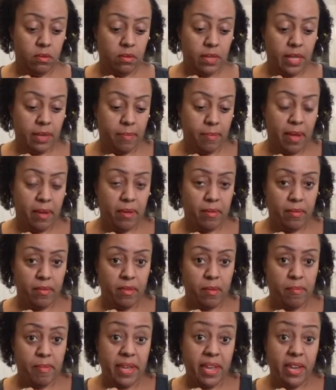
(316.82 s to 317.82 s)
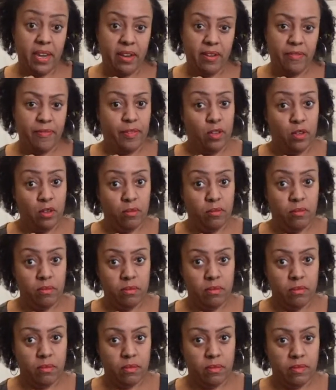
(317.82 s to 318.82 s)
like my the main film.
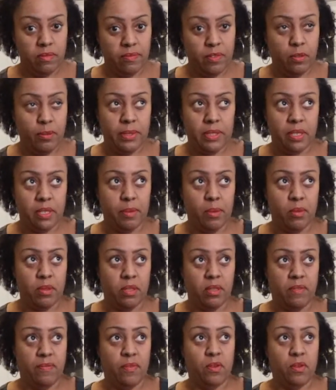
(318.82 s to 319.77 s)
Film is going to be with this